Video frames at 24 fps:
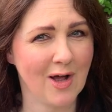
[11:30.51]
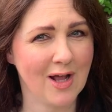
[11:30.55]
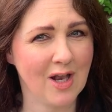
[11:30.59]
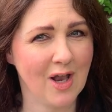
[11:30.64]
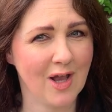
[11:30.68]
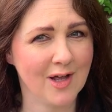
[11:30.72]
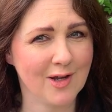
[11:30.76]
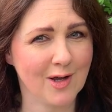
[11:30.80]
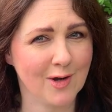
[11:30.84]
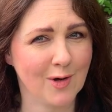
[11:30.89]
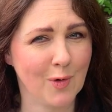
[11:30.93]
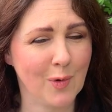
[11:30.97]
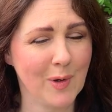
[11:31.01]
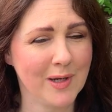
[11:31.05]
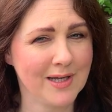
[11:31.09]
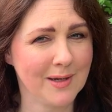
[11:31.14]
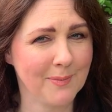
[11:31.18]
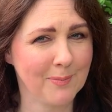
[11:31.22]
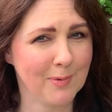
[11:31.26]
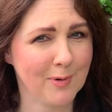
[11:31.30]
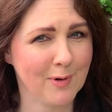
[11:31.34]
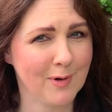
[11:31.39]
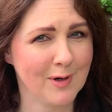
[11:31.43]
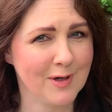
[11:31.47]
I like a
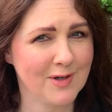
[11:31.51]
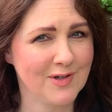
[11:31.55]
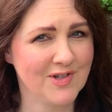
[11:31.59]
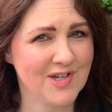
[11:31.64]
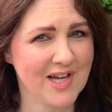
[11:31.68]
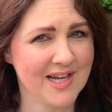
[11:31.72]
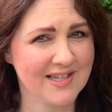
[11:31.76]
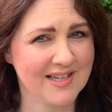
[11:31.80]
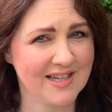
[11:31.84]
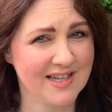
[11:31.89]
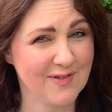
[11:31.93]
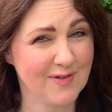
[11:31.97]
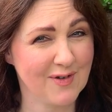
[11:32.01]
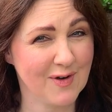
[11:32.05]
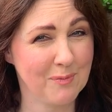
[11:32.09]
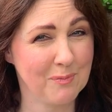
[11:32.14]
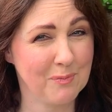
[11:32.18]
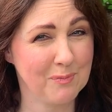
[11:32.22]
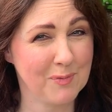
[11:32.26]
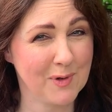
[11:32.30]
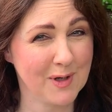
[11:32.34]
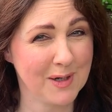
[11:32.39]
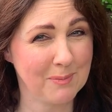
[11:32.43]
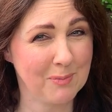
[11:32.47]
quicker project, and if
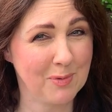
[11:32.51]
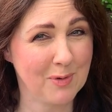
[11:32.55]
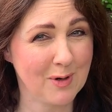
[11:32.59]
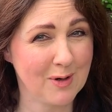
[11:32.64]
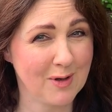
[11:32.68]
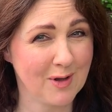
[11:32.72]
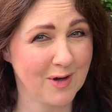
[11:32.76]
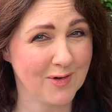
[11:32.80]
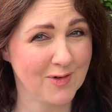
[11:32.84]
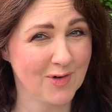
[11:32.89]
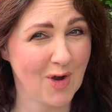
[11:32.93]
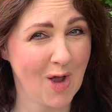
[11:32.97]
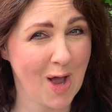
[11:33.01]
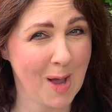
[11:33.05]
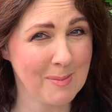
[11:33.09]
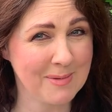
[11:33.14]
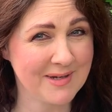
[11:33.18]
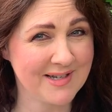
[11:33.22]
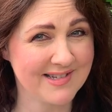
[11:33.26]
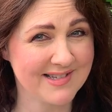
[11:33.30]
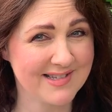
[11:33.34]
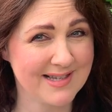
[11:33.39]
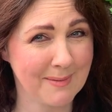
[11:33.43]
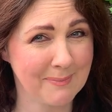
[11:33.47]
I'm going to put a lot of time
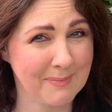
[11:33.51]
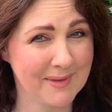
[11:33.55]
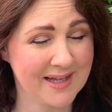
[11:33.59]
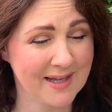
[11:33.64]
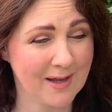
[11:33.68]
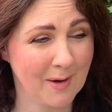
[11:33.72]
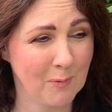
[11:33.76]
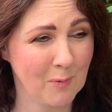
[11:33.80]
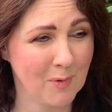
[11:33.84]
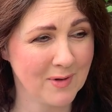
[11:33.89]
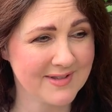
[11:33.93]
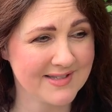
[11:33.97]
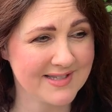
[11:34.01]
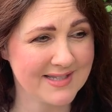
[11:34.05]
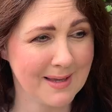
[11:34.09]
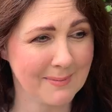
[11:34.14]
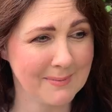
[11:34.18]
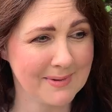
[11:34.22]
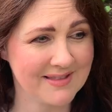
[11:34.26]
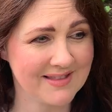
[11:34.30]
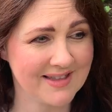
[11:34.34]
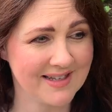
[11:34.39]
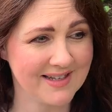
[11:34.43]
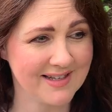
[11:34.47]
into something, I want
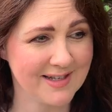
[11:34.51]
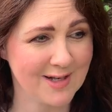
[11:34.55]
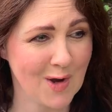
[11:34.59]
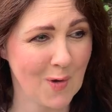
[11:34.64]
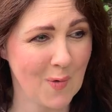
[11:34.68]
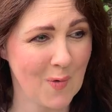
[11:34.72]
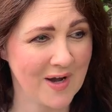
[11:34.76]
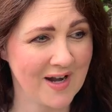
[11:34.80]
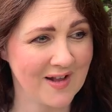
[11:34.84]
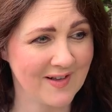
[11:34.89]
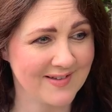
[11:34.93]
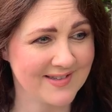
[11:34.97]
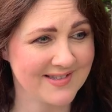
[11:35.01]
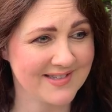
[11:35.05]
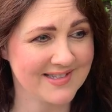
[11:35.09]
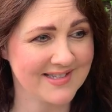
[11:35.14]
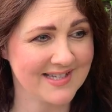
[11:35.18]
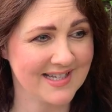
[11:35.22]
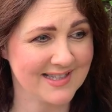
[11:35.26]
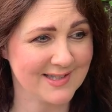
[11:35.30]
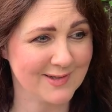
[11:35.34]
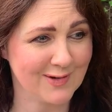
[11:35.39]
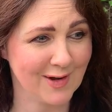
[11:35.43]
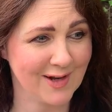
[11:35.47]
something that no one
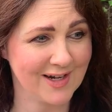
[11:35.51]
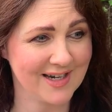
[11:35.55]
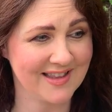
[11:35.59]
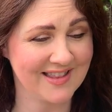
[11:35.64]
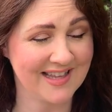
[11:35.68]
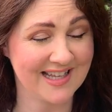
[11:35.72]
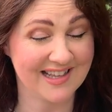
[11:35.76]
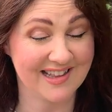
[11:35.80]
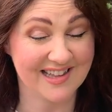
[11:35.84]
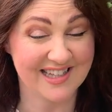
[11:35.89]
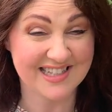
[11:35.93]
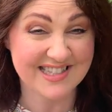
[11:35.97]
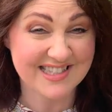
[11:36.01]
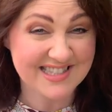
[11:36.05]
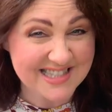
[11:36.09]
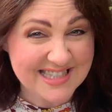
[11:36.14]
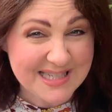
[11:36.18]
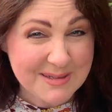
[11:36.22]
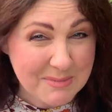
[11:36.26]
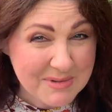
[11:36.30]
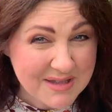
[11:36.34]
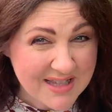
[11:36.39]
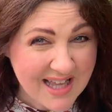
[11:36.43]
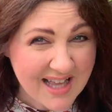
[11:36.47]
else has got anything like
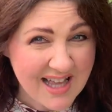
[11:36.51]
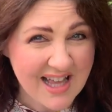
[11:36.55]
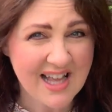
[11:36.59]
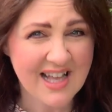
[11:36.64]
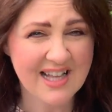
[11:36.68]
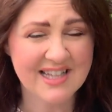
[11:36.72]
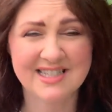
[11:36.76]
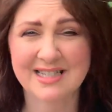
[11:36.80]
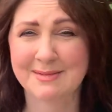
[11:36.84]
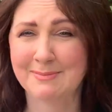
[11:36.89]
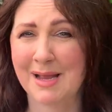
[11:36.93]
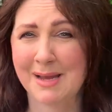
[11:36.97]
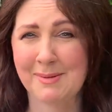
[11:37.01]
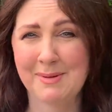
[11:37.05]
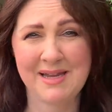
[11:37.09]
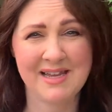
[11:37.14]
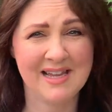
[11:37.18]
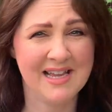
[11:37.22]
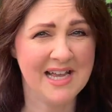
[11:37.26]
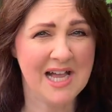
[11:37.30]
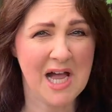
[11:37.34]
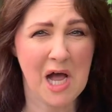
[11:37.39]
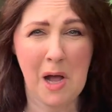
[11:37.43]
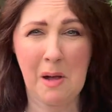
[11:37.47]
similar. So
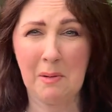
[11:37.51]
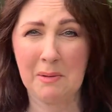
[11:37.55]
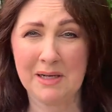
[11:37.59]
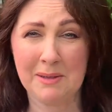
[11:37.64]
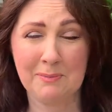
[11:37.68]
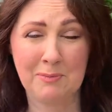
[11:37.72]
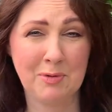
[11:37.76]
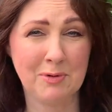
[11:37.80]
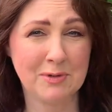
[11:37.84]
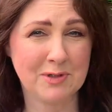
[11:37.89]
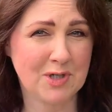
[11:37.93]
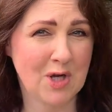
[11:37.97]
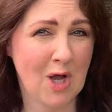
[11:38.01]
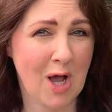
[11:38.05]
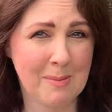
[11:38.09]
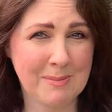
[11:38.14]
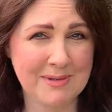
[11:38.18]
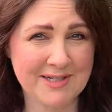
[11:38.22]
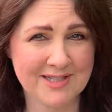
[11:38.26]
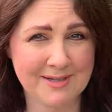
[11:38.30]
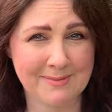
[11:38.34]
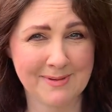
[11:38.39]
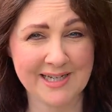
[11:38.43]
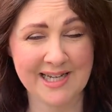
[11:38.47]
maybe I'm going to put
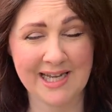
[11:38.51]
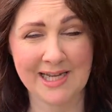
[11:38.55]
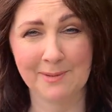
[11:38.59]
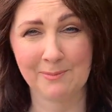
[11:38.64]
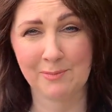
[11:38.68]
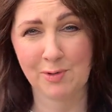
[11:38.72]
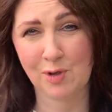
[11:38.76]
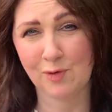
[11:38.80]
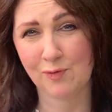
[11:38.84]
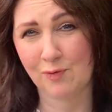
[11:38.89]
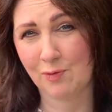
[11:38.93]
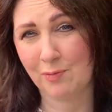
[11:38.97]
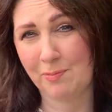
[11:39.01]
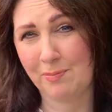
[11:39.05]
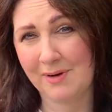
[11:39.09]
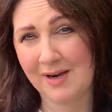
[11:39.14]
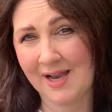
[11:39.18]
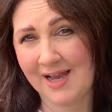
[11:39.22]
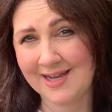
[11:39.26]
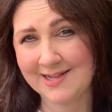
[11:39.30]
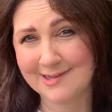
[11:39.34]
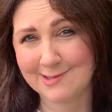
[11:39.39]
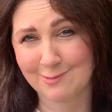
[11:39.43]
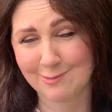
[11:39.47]
time into making a beautiful
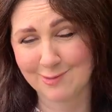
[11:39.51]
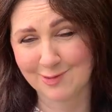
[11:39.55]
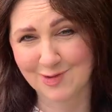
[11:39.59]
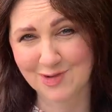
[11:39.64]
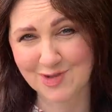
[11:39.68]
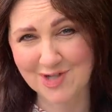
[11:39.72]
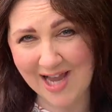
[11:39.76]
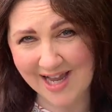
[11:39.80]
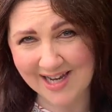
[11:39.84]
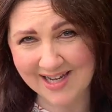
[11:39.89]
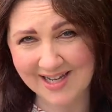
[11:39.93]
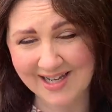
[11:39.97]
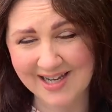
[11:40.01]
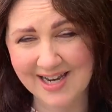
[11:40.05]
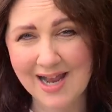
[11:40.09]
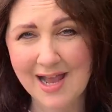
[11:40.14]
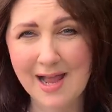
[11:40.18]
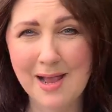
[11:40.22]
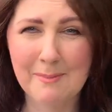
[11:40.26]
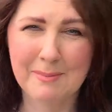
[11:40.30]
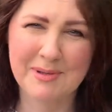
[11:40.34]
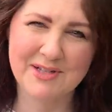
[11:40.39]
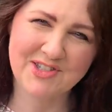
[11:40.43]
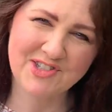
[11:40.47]
blazer or jacket.
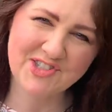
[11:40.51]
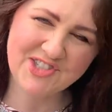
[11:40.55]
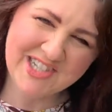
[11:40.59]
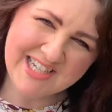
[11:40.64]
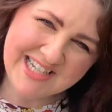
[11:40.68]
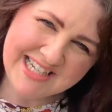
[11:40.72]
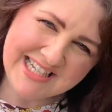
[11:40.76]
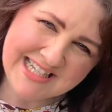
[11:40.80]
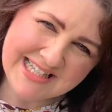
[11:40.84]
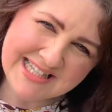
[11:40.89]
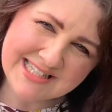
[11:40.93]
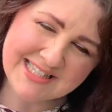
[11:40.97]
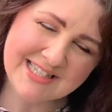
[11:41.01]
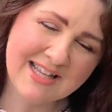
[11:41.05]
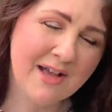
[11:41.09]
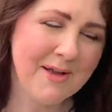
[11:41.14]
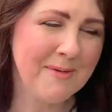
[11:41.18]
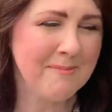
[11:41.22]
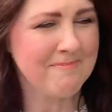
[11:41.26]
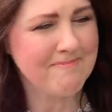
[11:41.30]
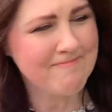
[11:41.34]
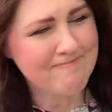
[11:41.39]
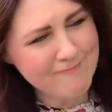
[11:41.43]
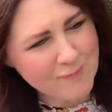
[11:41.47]
But jeans,
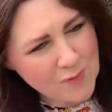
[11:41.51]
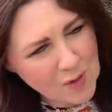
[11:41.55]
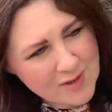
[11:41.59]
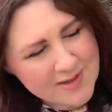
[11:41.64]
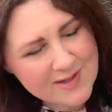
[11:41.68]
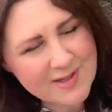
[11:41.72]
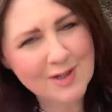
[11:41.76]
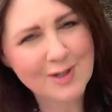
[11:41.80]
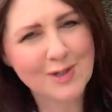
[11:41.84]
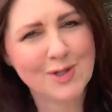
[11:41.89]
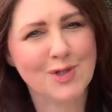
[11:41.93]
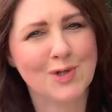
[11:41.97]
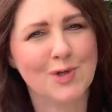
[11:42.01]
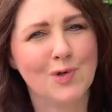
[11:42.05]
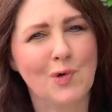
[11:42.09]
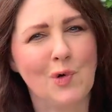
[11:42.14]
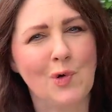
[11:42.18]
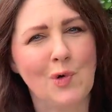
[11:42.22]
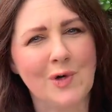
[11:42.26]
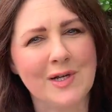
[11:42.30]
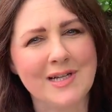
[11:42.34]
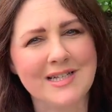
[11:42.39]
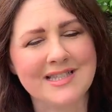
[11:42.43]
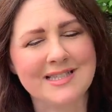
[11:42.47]
not so
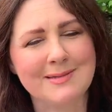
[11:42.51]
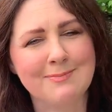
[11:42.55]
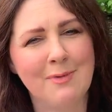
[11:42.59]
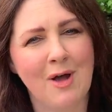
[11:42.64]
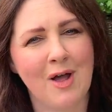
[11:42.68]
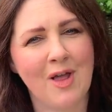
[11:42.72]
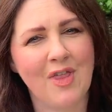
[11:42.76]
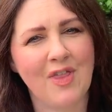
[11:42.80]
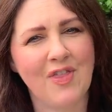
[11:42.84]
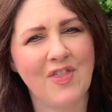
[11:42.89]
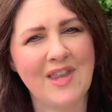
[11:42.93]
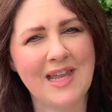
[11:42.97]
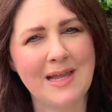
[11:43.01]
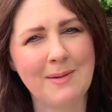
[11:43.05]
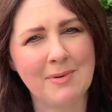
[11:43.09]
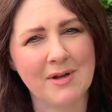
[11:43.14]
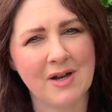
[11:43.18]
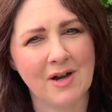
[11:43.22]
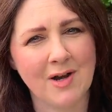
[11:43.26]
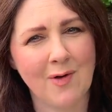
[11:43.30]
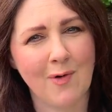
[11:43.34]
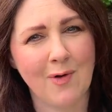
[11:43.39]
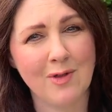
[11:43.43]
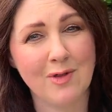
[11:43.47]
sure it's my thing,
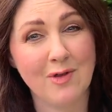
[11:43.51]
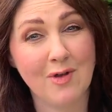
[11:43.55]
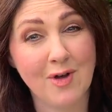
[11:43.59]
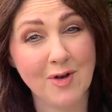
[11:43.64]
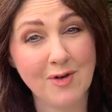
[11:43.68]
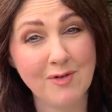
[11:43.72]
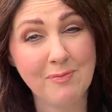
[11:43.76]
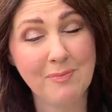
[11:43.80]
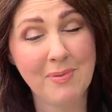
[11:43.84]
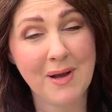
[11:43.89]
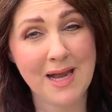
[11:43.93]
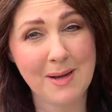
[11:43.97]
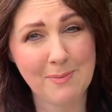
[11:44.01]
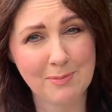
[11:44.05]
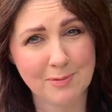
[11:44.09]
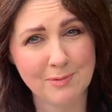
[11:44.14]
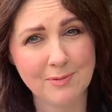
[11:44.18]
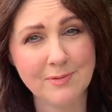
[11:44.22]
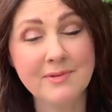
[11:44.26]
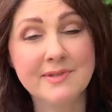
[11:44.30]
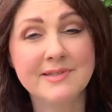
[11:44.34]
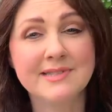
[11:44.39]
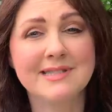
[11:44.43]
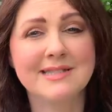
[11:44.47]
but I know a lot of
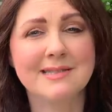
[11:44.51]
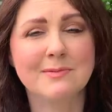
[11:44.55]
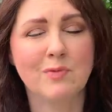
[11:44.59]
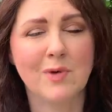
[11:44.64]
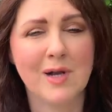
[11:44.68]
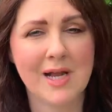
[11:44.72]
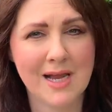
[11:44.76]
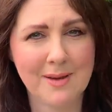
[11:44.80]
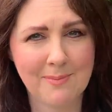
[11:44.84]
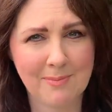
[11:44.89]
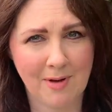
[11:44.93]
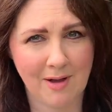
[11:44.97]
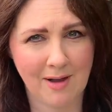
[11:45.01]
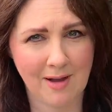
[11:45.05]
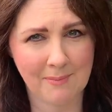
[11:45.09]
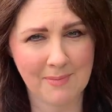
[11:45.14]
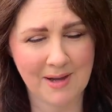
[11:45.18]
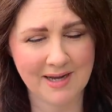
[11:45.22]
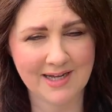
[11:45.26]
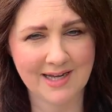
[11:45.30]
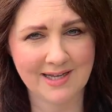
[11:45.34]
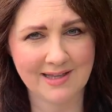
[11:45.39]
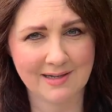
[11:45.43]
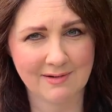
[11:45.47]
people swear by
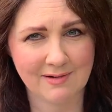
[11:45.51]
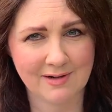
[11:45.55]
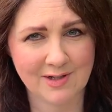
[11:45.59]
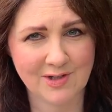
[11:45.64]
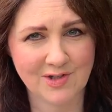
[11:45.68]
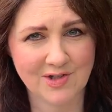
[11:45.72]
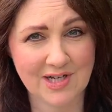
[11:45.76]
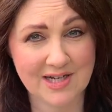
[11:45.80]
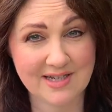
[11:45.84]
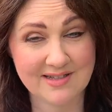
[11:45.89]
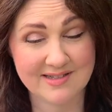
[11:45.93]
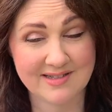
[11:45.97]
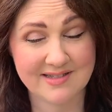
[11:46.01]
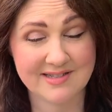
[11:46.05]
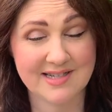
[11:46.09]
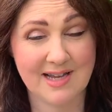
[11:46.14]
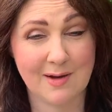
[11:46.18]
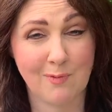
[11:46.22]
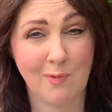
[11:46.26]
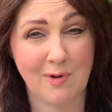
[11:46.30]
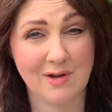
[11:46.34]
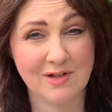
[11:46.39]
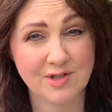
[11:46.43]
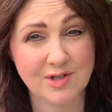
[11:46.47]
making their own jeans and
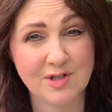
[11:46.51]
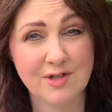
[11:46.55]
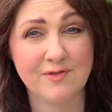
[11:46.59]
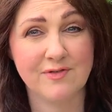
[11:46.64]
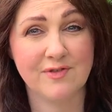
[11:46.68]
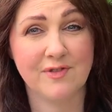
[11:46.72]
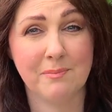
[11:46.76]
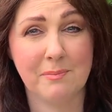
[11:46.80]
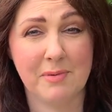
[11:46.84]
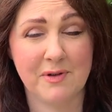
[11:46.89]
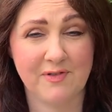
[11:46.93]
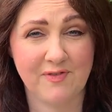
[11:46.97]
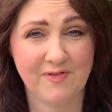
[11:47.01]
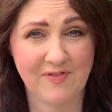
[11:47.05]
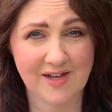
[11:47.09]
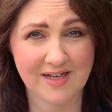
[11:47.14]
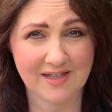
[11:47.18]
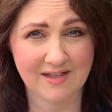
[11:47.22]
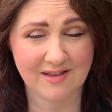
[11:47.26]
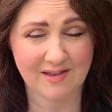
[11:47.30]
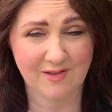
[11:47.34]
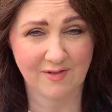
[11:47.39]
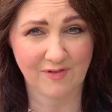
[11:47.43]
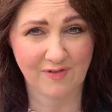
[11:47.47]
say once you've
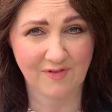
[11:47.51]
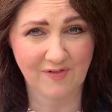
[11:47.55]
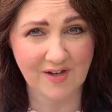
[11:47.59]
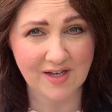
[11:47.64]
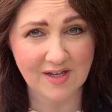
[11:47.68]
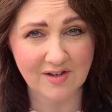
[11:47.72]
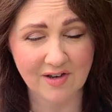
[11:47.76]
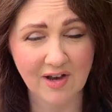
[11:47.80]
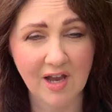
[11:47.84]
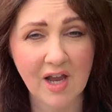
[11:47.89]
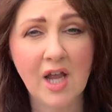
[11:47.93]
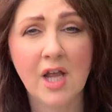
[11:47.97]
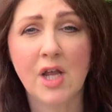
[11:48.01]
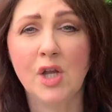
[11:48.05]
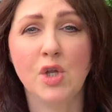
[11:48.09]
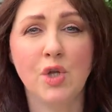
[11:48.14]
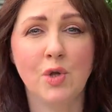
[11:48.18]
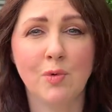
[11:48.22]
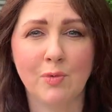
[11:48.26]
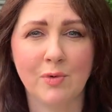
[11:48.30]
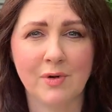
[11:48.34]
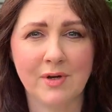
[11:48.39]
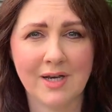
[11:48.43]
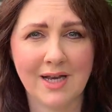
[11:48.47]
perfected the fit,
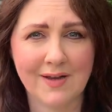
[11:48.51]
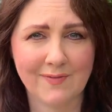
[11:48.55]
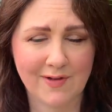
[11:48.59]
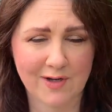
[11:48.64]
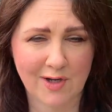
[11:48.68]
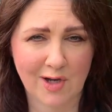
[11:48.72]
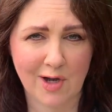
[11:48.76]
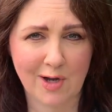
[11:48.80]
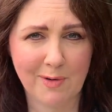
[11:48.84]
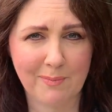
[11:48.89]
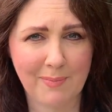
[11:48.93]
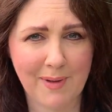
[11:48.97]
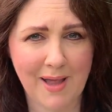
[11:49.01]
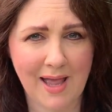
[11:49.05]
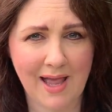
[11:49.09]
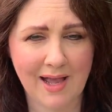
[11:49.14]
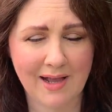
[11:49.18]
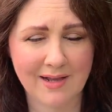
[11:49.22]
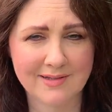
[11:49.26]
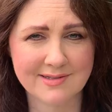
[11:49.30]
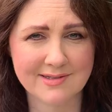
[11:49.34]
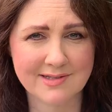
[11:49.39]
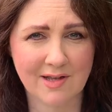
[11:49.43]
you will never go back.